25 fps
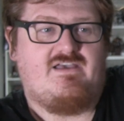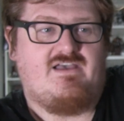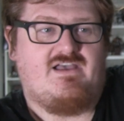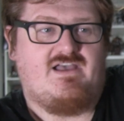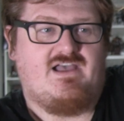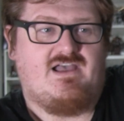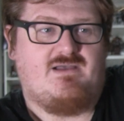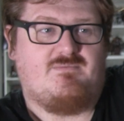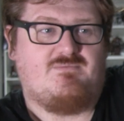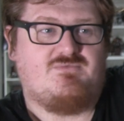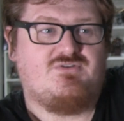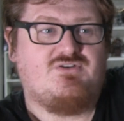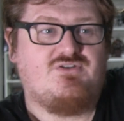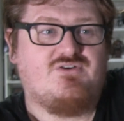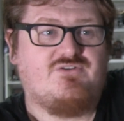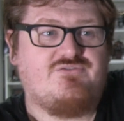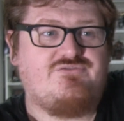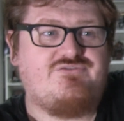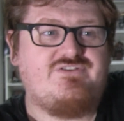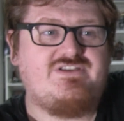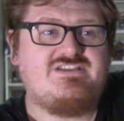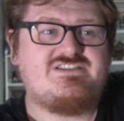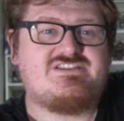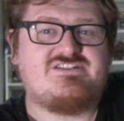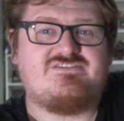
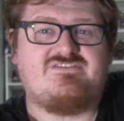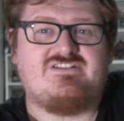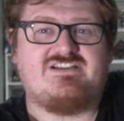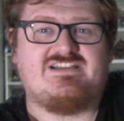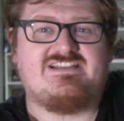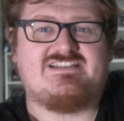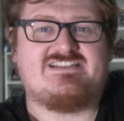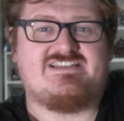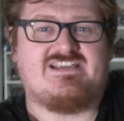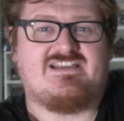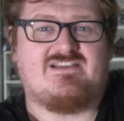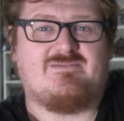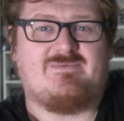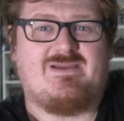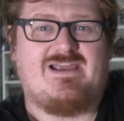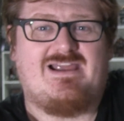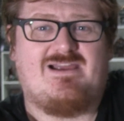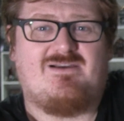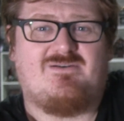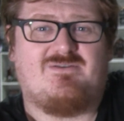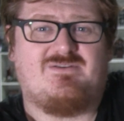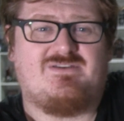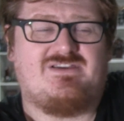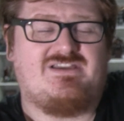Nothing to really sing about,